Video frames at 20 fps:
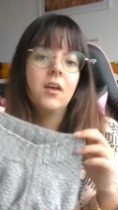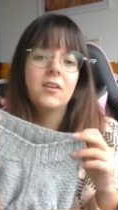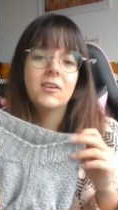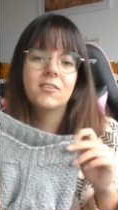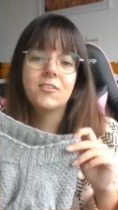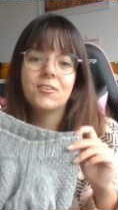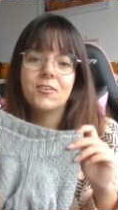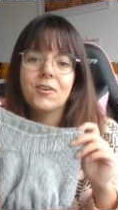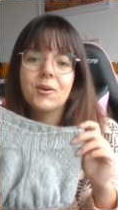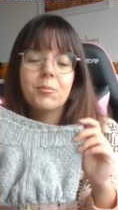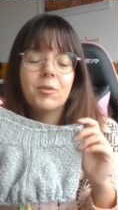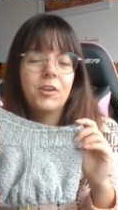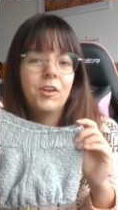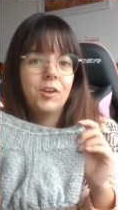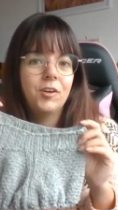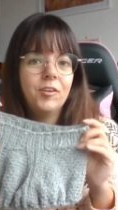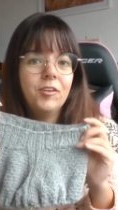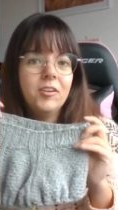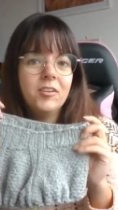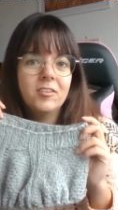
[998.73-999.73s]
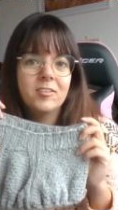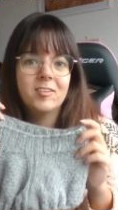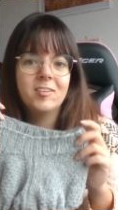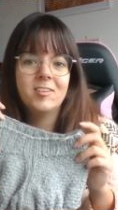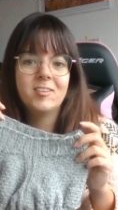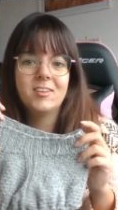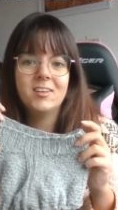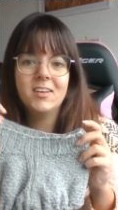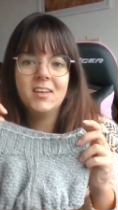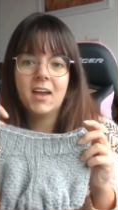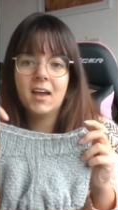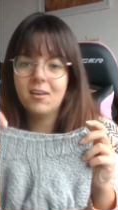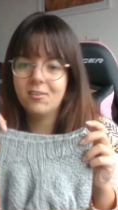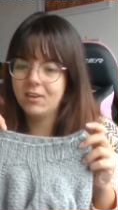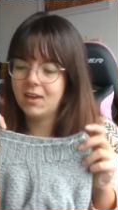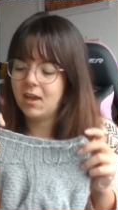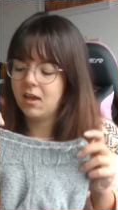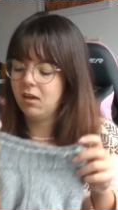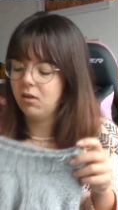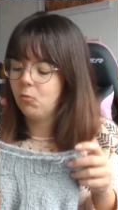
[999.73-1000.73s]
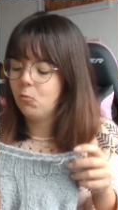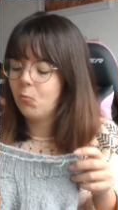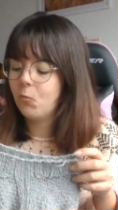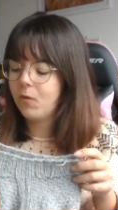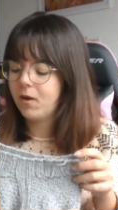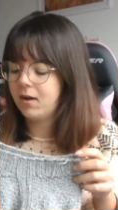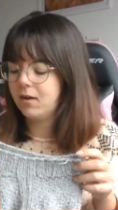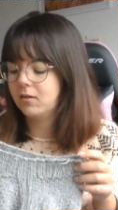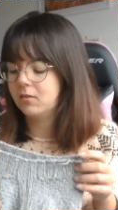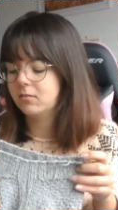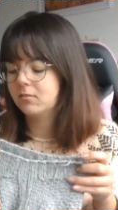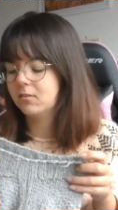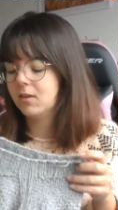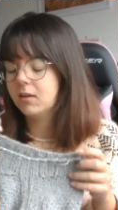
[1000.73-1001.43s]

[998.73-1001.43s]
So I'm curious to see how that wears.